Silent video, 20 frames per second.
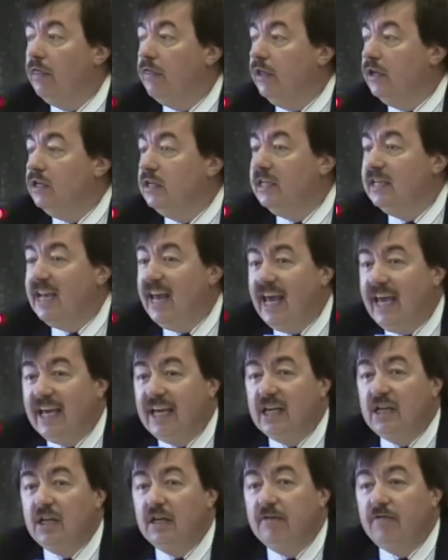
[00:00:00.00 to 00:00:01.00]
than
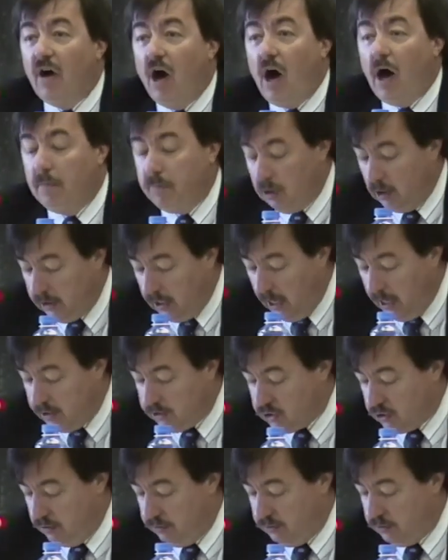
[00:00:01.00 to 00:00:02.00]
negative
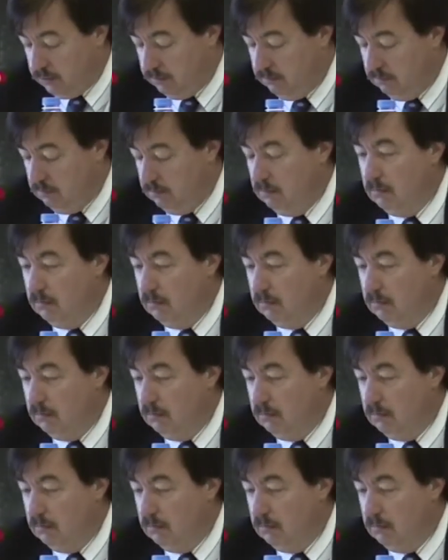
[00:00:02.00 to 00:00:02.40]
obligations.